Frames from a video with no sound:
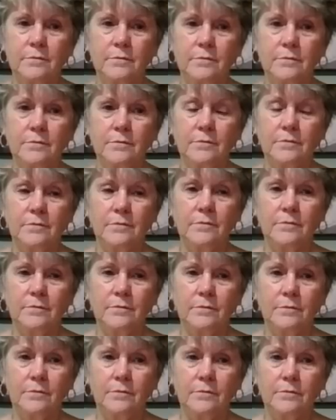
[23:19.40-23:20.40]

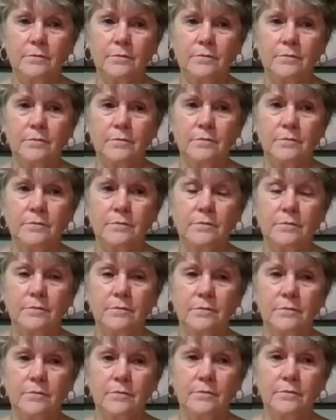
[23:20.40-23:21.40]

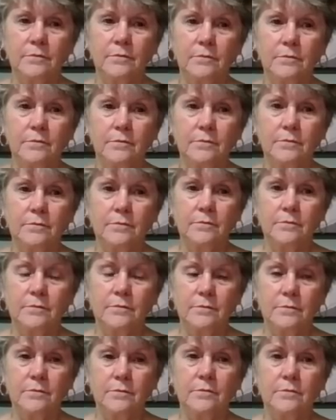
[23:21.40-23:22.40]

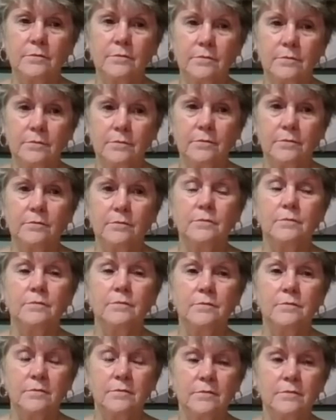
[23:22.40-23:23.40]

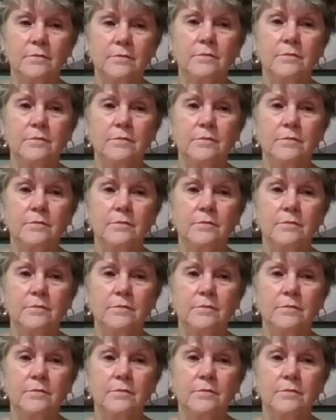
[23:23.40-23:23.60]
(not speaking)